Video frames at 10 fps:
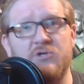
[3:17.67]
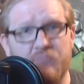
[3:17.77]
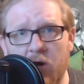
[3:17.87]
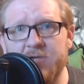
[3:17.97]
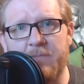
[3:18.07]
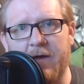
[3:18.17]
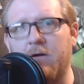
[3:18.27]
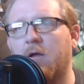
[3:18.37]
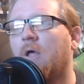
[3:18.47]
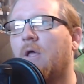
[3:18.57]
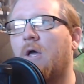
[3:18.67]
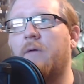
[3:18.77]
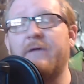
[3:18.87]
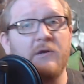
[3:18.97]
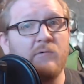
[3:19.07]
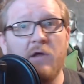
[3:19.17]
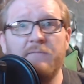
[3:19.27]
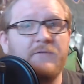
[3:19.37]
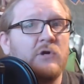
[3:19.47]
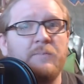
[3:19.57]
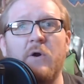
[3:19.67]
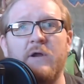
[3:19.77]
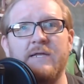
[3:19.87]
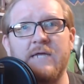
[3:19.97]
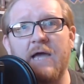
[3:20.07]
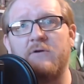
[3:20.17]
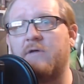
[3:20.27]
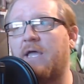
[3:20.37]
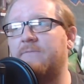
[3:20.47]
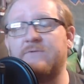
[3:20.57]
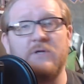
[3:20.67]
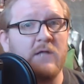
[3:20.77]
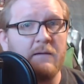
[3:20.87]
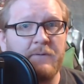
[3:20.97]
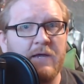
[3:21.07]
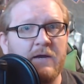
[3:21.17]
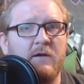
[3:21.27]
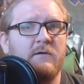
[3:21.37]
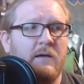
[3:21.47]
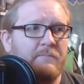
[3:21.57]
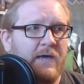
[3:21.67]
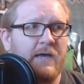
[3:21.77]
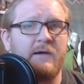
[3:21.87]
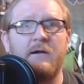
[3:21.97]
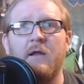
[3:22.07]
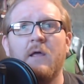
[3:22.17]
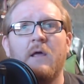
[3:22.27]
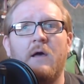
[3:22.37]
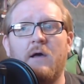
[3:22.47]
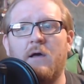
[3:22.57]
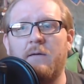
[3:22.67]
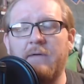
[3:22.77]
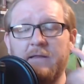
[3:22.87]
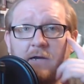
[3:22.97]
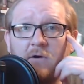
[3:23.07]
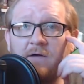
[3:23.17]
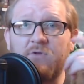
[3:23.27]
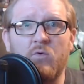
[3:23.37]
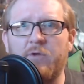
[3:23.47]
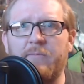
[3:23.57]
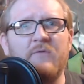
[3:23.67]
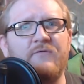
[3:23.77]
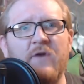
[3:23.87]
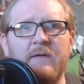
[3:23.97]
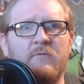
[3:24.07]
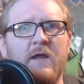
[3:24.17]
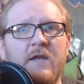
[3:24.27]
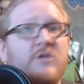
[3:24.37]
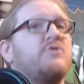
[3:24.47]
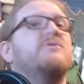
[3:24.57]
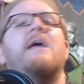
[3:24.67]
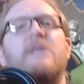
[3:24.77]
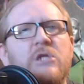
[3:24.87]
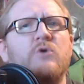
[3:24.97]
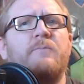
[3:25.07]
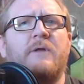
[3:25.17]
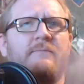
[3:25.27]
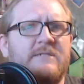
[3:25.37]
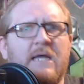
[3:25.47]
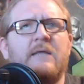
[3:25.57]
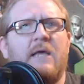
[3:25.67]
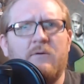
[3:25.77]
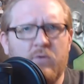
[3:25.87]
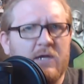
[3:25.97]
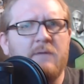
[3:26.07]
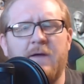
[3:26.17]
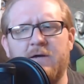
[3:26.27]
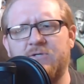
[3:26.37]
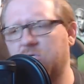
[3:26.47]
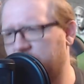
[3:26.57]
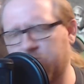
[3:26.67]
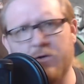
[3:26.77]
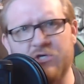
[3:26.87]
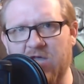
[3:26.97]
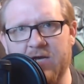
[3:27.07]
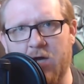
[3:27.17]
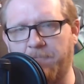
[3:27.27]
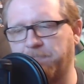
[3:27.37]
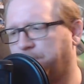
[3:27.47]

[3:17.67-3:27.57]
It just runs better. It can run third-party title games a lot bigger, a lot better, and they don't have to worry about frame rate issues. They do, but I'm saying, like, when it compares to the Switch, they don't.